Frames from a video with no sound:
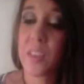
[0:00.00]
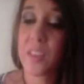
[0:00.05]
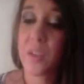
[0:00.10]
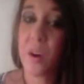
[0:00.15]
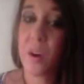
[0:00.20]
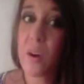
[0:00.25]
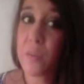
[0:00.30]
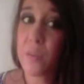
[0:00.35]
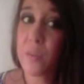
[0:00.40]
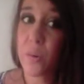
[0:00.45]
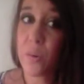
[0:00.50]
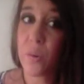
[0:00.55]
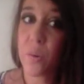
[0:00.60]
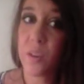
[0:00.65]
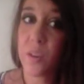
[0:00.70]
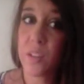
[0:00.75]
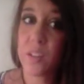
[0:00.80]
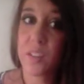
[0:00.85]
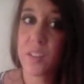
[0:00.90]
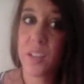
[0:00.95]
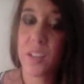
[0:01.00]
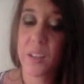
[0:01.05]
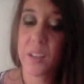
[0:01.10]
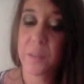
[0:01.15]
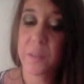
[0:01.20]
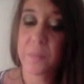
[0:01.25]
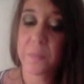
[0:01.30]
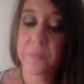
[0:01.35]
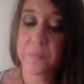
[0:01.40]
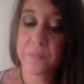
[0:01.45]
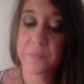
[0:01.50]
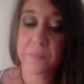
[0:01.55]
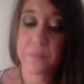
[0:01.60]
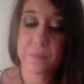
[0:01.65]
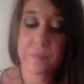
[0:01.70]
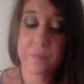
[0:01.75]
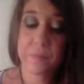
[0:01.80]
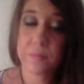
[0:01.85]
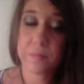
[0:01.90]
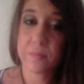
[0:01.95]
Like, that's awful. And, like,
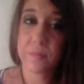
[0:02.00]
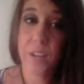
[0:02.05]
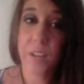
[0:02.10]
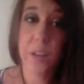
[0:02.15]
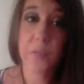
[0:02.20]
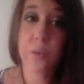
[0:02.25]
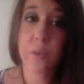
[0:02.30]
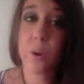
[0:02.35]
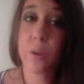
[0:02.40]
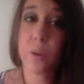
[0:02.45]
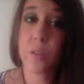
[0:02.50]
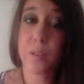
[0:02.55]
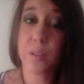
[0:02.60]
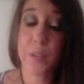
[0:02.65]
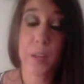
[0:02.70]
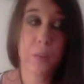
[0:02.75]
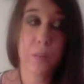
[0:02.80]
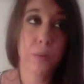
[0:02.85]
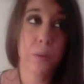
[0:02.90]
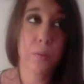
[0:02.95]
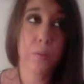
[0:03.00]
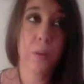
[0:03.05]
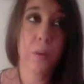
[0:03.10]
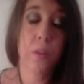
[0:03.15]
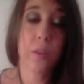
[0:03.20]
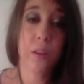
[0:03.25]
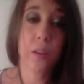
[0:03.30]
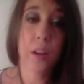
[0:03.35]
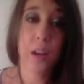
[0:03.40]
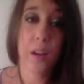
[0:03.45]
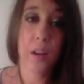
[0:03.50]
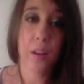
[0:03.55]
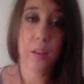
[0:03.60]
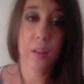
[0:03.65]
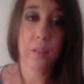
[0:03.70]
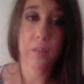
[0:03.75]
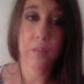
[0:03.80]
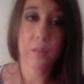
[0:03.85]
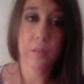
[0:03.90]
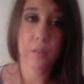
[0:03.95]
after all this, after a month and a
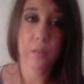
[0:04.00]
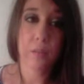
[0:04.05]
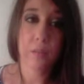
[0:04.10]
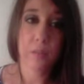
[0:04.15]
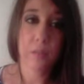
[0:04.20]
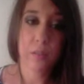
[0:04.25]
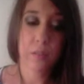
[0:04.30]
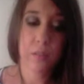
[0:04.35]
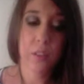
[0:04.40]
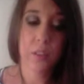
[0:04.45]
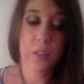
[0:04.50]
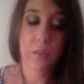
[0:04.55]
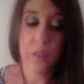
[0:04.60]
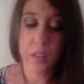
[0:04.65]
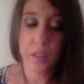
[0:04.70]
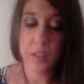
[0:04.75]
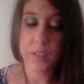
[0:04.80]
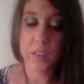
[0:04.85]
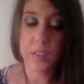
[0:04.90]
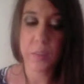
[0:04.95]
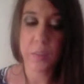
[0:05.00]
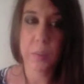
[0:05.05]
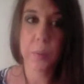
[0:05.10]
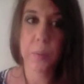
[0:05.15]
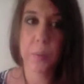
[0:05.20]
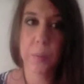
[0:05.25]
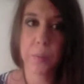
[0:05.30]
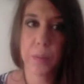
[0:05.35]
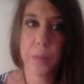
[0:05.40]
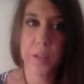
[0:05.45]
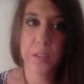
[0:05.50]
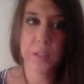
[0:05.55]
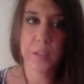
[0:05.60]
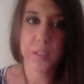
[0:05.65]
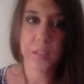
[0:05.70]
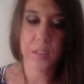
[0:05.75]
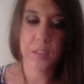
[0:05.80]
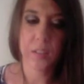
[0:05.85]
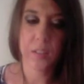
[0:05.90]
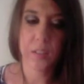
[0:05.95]
half, they finally sent me my
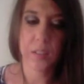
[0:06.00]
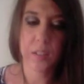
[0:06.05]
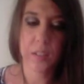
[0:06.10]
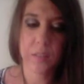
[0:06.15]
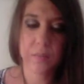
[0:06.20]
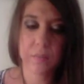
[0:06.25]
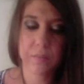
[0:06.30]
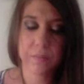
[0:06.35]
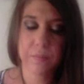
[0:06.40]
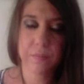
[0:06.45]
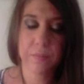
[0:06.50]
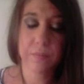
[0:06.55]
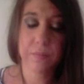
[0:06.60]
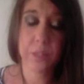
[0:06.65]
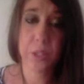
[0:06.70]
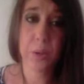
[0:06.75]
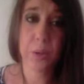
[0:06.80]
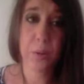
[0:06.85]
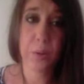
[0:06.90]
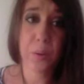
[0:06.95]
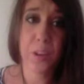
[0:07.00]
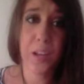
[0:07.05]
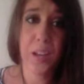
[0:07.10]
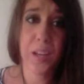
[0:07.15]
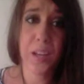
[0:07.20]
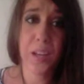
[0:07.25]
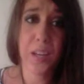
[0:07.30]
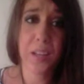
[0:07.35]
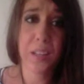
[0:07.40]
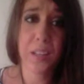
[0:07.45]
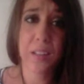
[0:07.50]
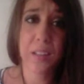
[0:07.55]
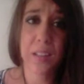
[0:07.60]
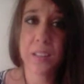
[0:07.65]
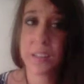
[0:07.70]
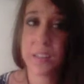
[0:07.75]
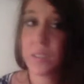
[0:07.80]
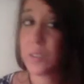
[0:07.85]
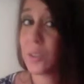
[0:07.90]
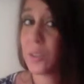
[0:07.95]
plugs, and, like, they're
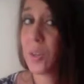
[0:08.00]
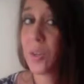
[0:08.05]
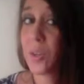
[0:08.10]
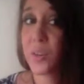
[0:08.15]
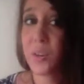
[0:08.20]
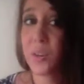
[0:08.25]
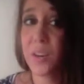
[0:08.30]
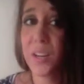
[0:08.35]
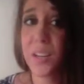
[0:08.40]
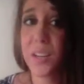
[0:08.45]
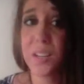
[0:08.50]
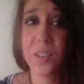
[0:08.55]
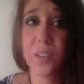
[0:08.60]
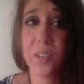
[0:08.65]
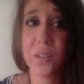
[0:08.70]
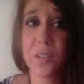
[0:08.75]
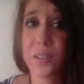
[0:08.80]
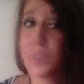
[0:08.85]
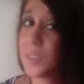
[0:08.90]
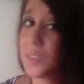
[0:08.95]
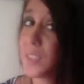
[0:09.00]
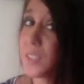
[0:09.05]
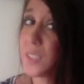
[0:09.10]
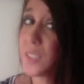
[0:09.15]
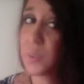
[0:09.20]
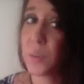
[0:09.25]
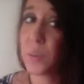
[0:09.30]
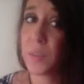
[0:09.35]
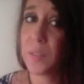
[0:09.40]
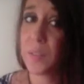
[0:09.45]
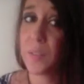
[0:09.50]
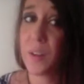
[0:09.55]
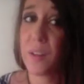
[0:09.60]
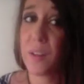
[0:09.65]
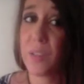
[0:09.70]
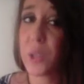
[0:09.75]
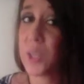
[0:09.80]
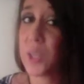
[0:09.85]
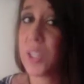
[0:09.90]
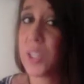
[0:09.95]
okay. They're not great, not for, like,
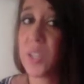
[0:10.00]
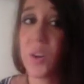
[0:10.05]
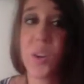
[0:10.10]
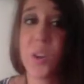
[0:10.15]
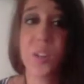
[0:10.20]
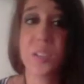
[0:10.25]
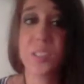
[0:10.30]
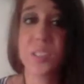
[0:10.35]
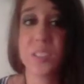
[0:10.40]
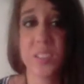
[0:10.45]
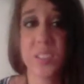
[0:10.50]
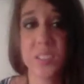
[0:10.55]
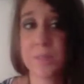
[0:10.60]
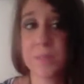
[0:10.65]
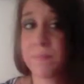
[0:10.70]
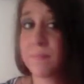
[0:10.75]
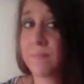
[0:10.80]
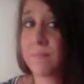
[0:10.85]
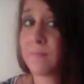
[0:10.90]
twenty-five dollars, thirty dollars.